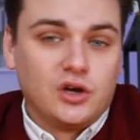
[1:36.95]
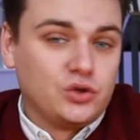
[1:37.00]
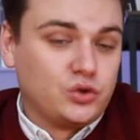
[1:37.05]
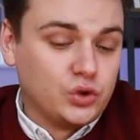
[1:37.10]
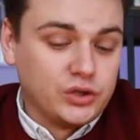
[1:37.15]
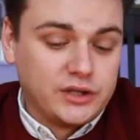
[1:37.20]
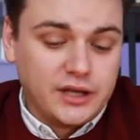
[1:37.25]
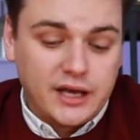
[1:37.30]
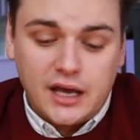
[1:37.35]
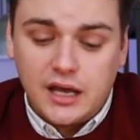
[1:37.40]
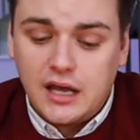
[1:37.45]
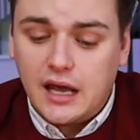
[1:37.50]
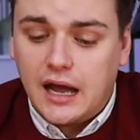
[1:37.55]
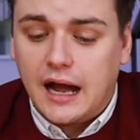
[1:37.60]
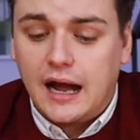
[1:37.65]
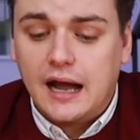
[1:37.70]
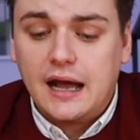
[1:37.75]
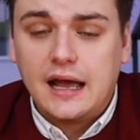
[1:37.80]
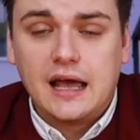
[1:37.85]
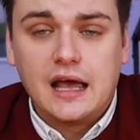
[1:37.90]
Today
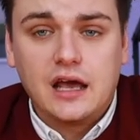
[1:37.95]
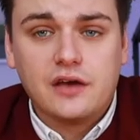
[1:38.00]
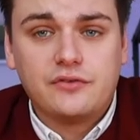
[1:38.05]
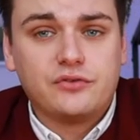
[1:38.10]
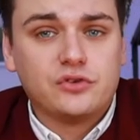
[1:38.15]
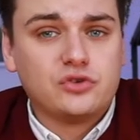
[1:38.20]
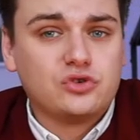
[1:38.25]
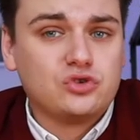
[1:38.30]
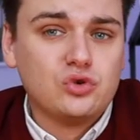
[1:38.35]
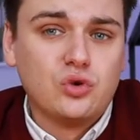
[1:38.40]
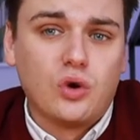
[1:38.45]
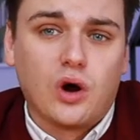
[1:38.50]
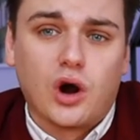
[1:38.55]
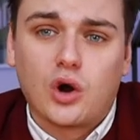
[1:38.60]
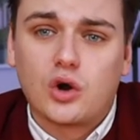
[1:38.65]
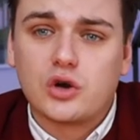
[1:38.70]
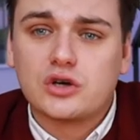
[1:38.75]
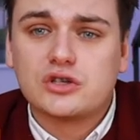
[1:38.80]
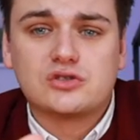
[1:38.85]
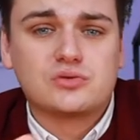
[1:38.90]
I have 2
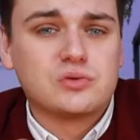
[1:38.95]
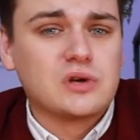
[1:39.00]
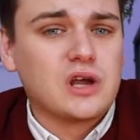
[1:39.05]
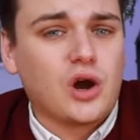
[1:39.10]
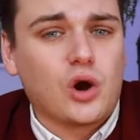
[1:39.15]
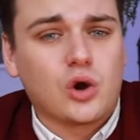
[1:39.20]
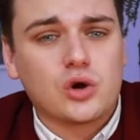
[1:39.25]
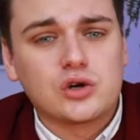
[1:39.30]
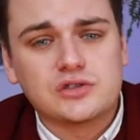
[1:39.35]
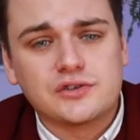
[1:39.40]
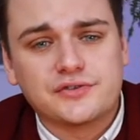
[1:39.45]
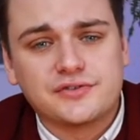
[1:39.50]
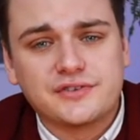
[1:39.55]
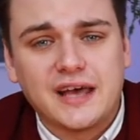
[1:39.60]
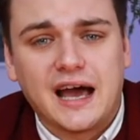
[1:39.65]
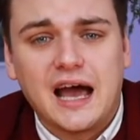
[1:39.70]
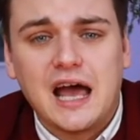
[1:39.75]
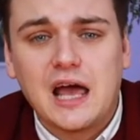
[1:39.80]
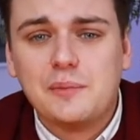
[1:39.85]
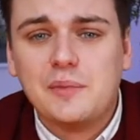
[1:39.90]
hours, 3 hours of
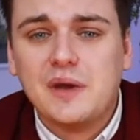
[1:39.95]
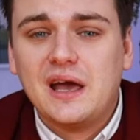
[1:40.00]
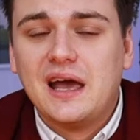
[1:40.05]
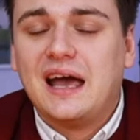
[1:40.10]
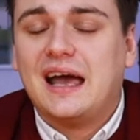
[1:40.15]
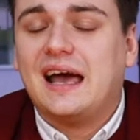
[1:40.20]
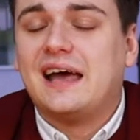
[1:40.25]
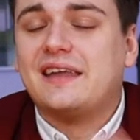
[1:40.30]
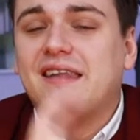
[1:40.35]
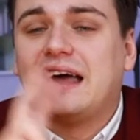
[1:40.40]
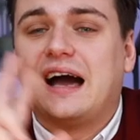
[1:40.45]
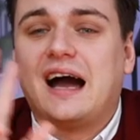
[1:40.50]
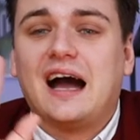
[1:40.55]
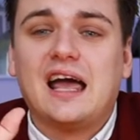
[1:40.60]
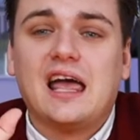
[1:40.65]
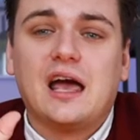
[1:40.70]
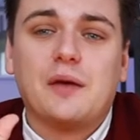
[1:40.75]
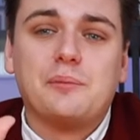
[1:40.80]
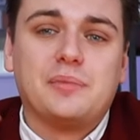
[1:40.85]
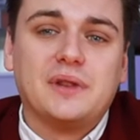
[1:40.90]
time, and
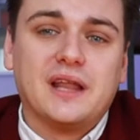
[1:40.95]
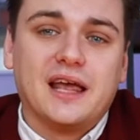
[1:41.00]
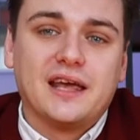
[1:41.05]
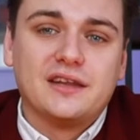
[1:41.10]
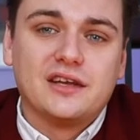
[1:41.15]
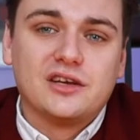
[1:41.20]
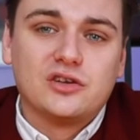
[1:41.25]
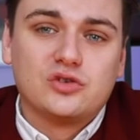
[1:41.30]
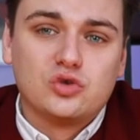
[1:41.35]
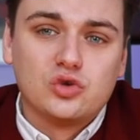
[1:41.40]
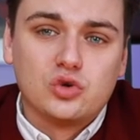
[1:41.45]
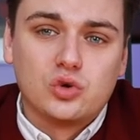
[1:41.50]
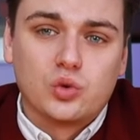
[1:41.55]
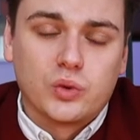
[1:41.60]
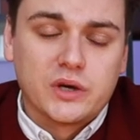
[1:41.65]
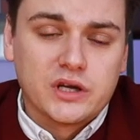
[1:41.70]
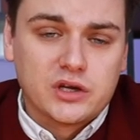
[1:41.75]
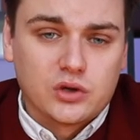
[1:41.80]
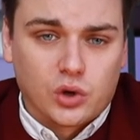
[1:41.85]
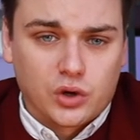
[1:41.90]
I am planning to
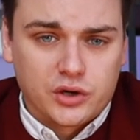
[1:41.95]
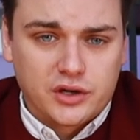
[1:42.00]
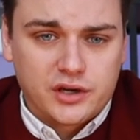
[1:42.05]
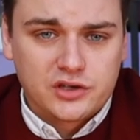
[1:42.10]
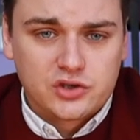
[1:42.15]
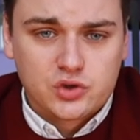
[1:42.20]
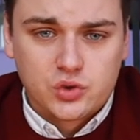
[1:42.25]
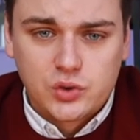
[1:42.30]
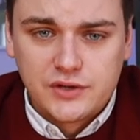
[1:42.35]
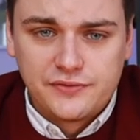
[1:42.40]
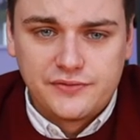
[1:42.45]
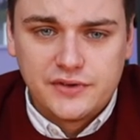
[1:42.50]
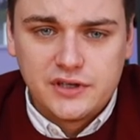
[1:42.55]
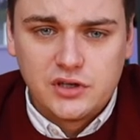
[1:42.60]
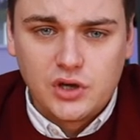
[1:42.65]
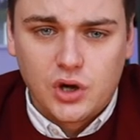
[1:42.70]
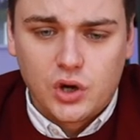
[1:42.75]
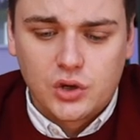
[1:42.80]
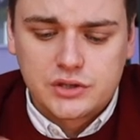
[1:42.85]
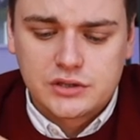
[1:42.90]
record 3
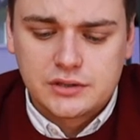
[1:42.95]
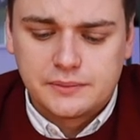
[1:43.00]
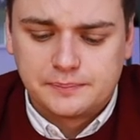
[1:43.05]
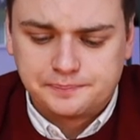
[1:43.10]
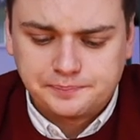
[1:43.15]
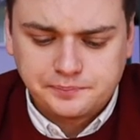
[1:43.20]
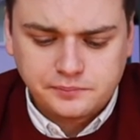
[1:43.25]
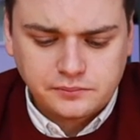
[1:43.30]
videos.